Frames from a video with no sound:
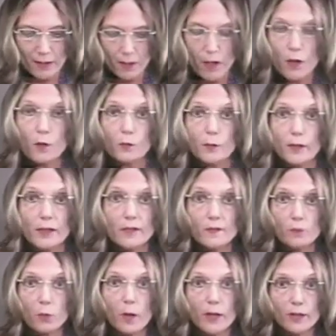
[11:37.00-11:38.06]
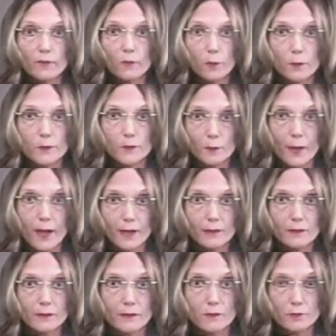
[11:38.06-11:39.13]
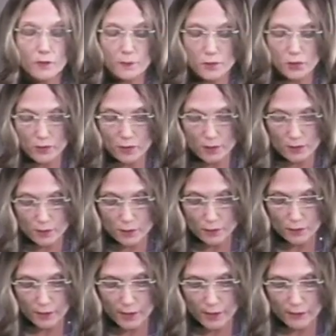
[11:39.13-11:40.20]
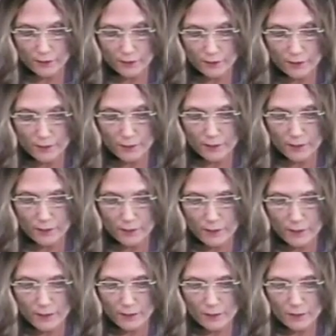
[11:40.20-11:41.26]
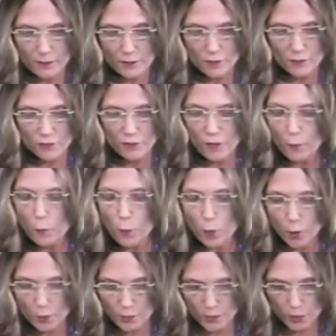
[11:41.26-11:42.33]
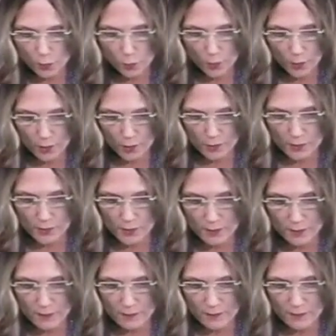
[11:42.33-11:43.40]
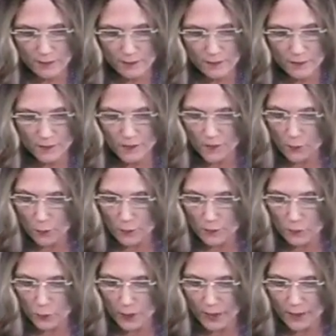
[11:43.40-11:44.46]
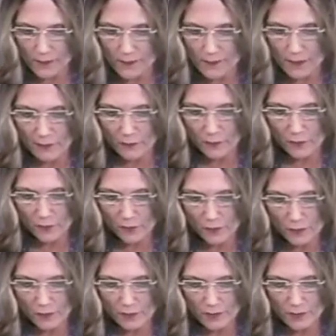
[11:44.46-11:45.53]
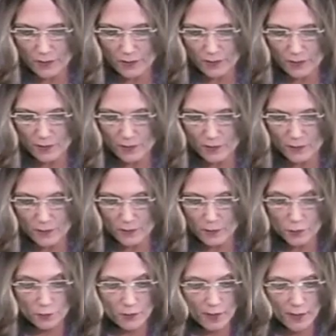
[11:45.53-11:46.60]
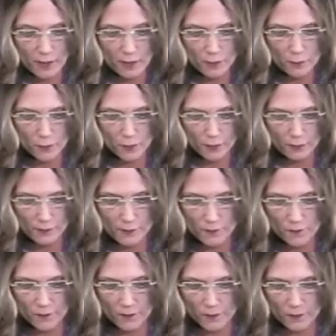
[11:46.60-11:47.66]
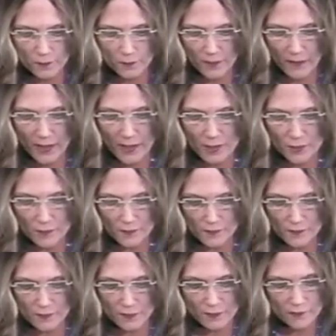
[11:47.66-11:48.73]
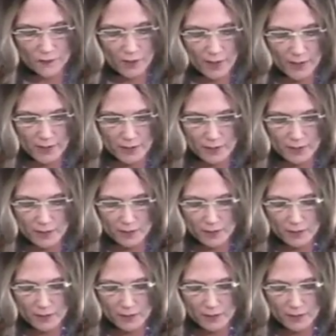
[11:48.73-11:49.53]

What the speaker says: Oh, his wife also had an inscription on her grave. From world to world, the soul's wings never furled. Today our world is filled with angels in their flight,